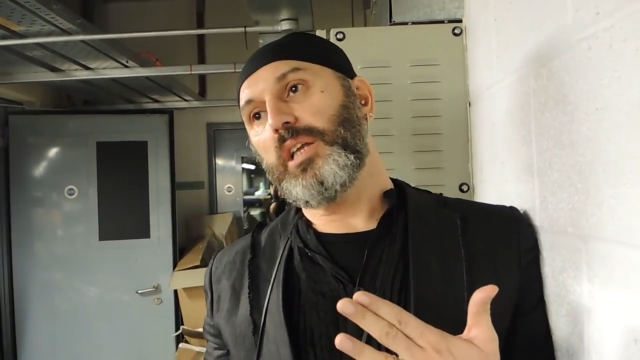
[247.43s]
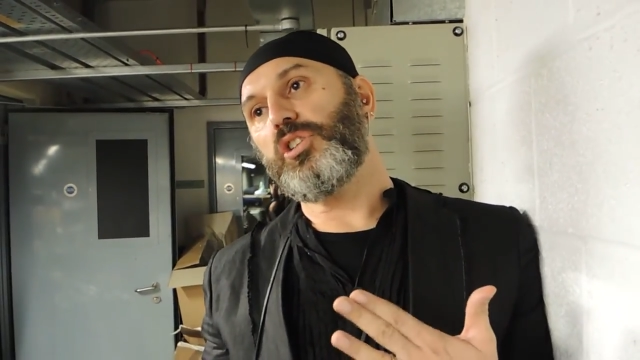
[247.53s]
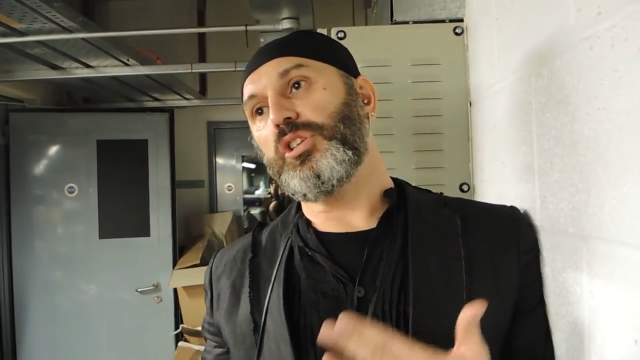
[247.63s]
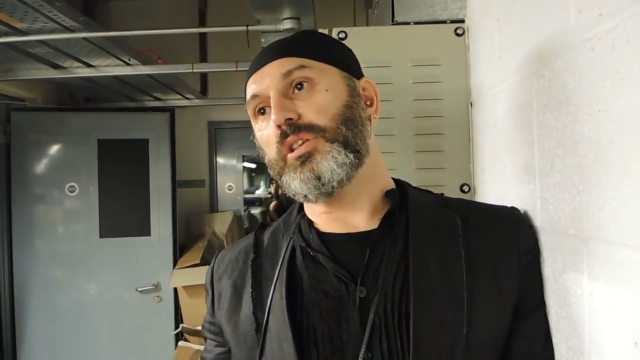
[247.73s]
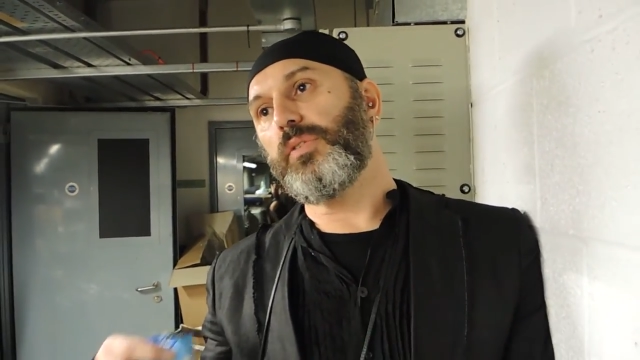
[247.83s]

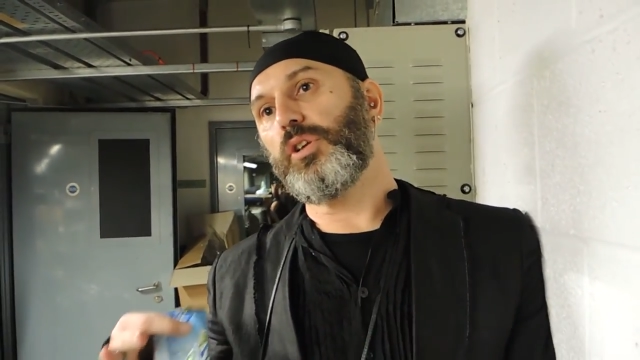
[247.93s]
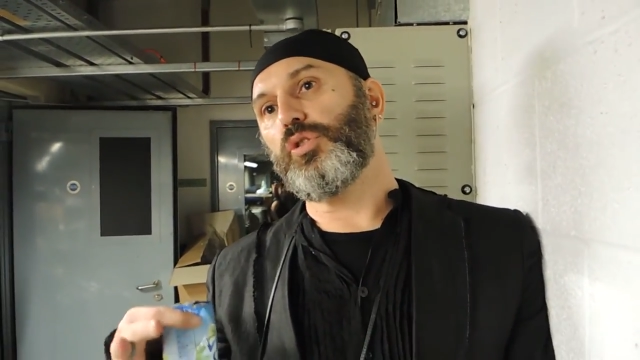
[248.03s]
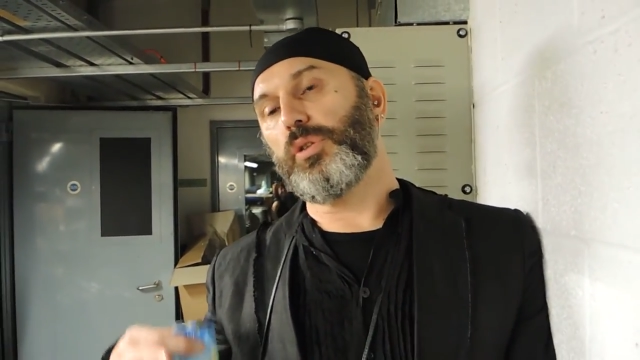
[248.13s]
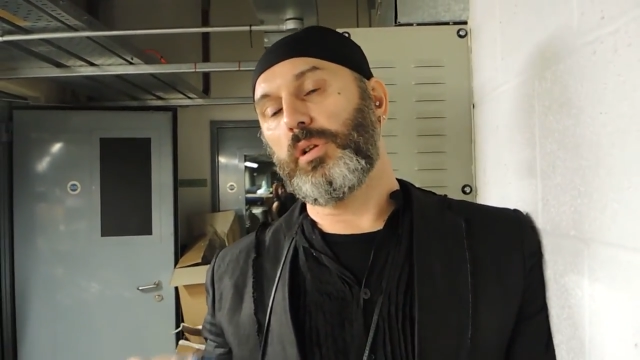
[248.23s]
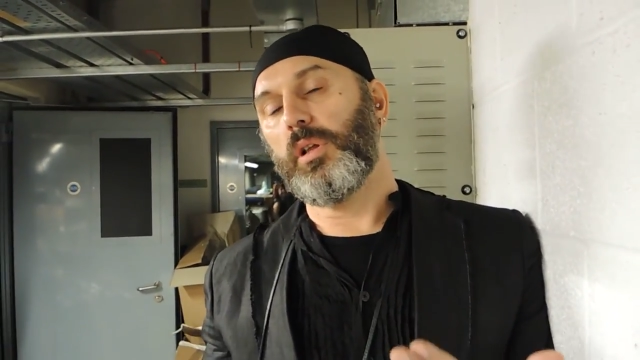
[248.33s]
each
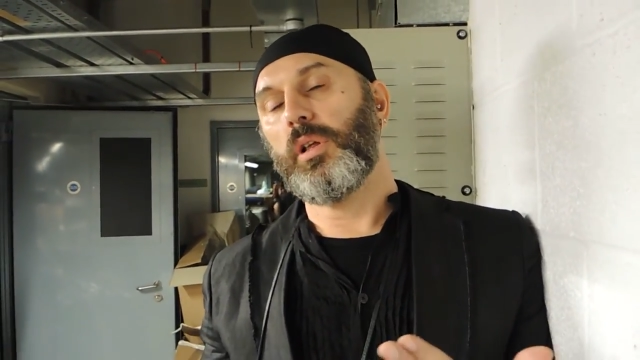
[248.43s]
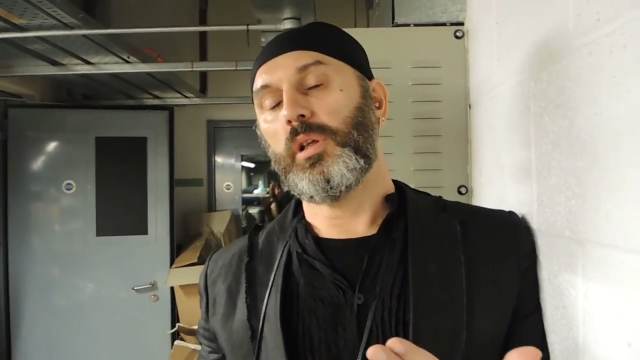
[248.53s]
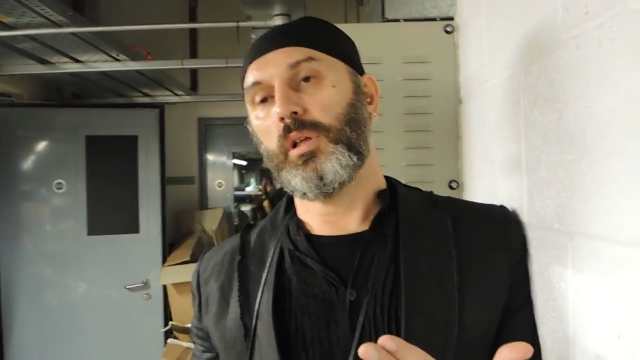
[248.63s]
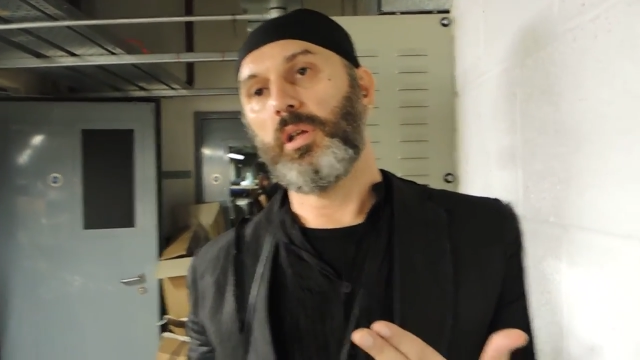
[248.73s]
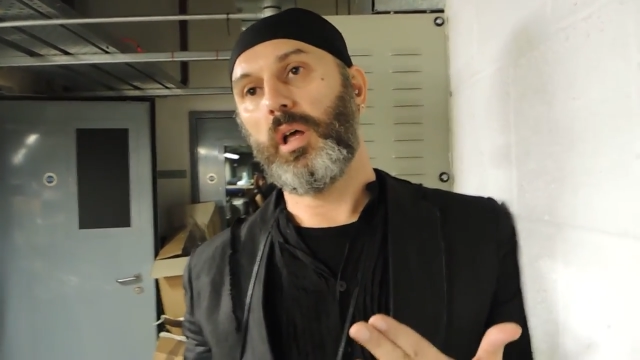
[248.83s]
individual
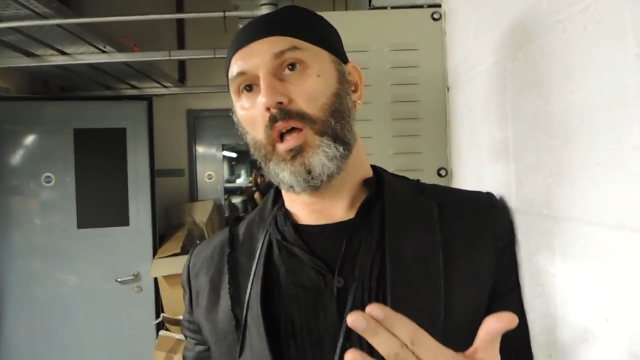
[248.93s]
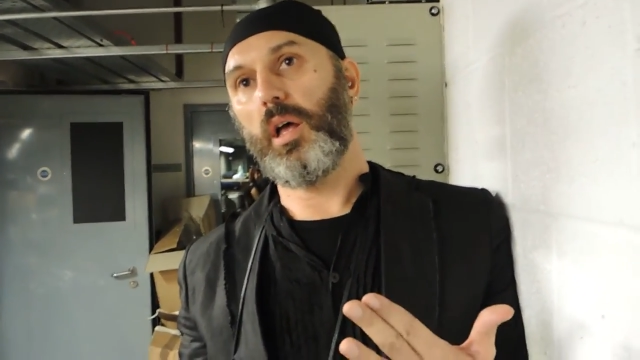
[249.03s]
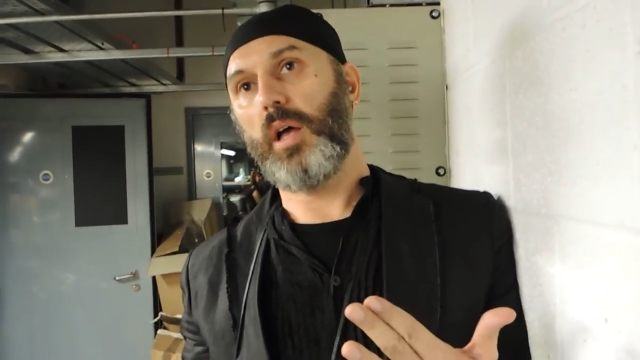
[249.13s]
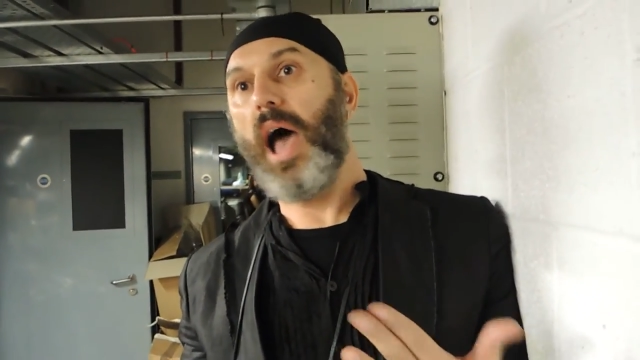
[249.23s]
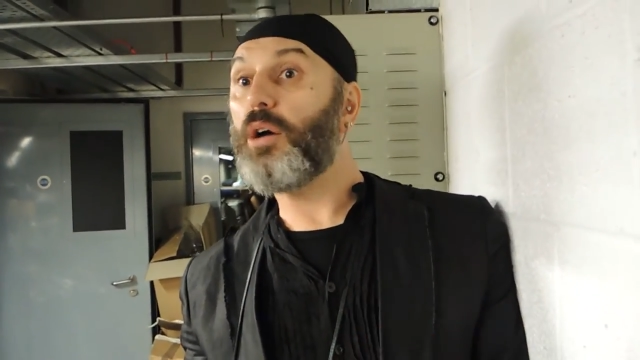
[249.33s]

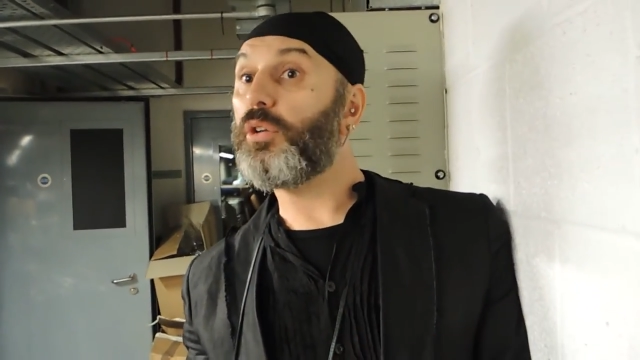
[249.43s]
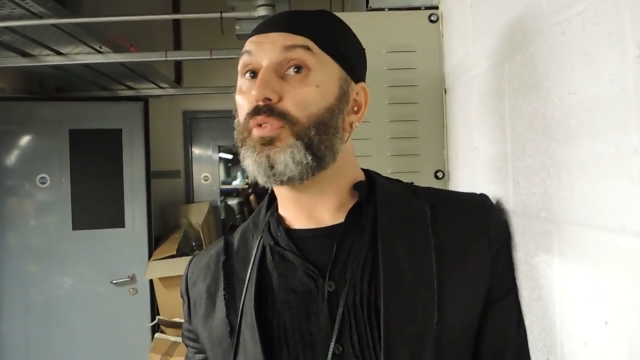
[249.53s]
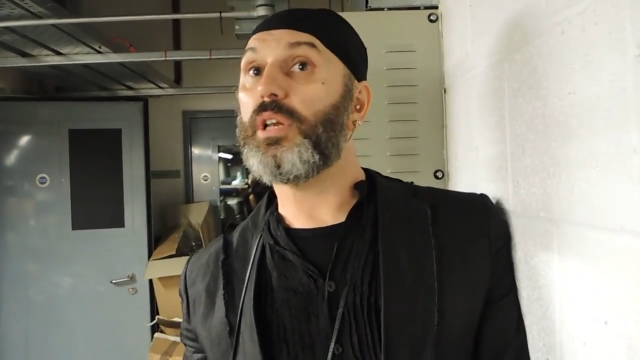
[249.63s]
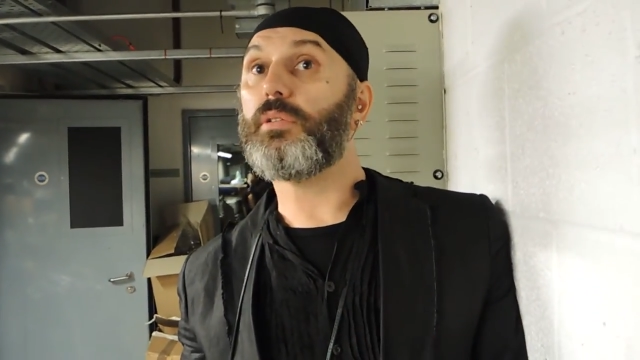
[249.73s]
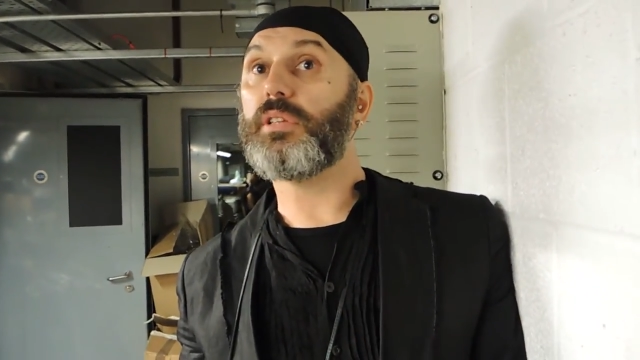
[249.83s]

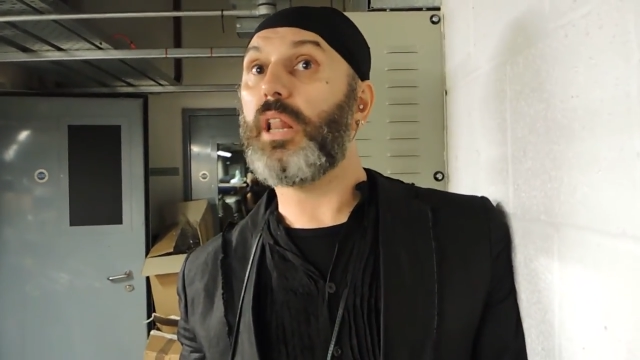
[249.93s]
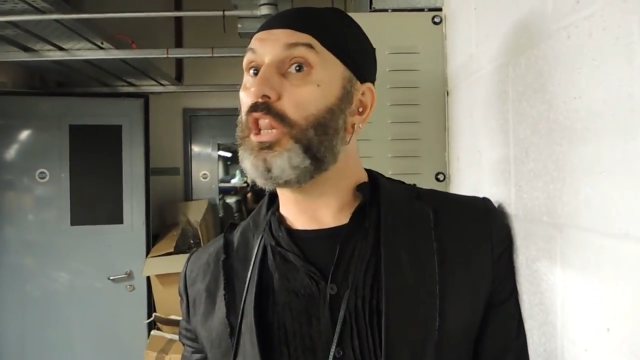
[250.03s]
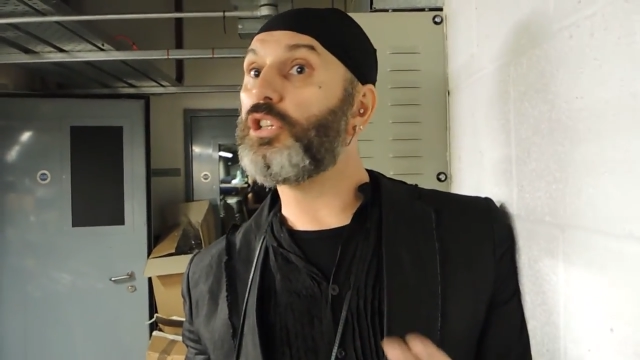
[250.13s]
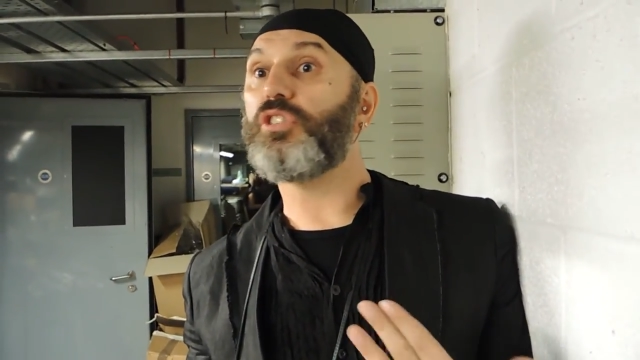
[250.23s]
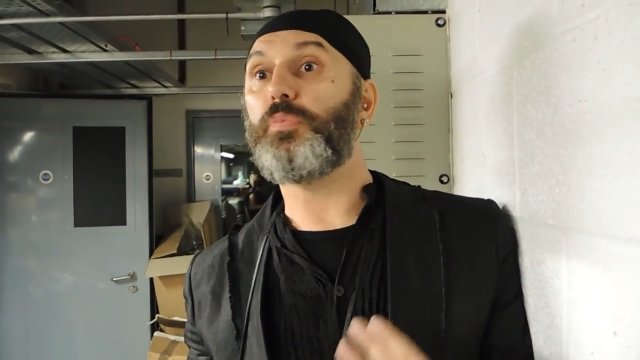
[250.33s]
outfit, there was a
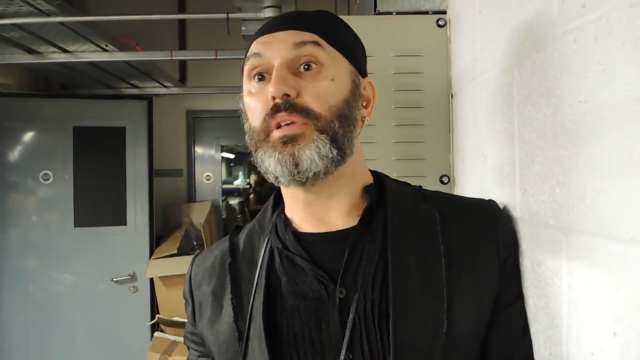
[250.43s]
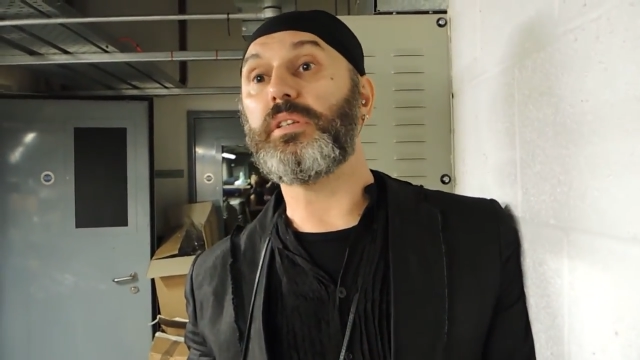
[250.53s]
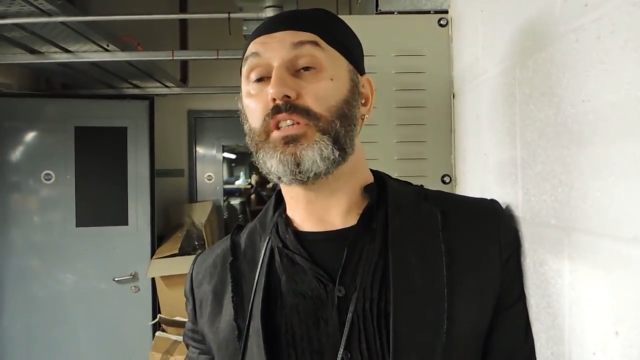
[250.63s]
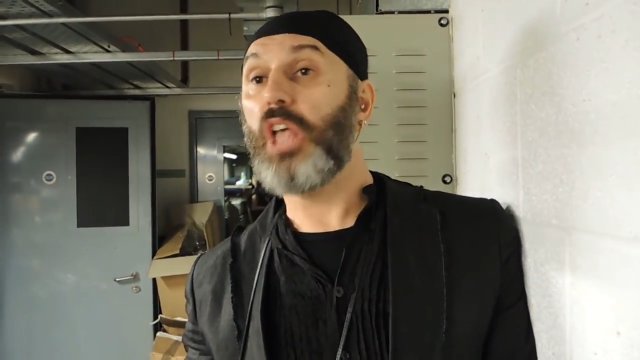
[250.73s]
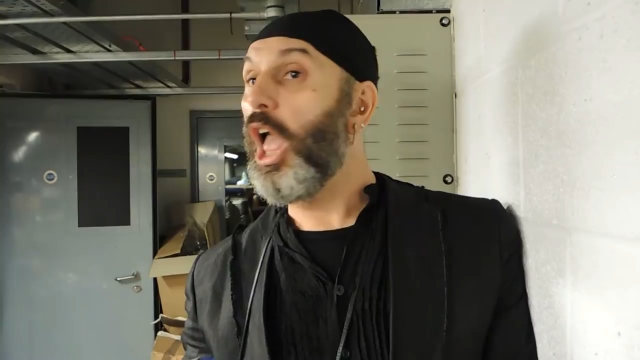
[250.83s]
lot of
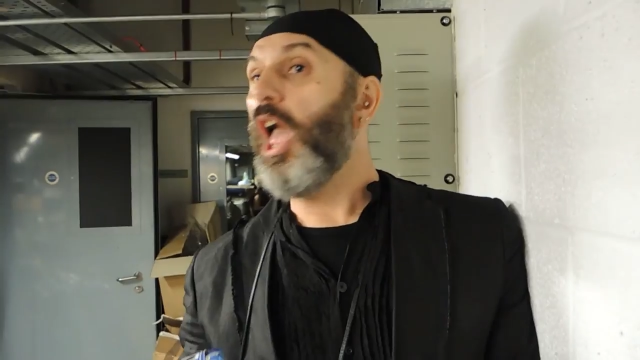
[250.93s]
pieces,